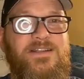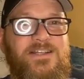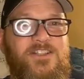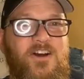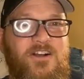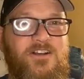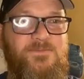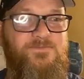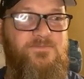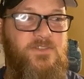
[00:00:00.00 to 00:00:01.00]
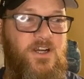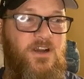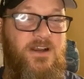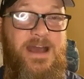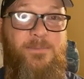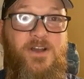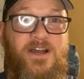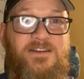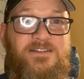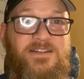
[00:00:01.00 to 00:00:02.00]
TikTok or
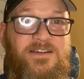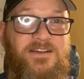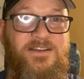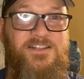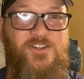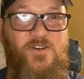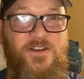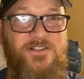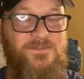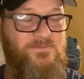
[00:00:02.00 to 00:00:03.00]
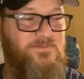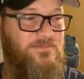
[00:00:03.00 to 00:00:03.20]
CapCut tutorial.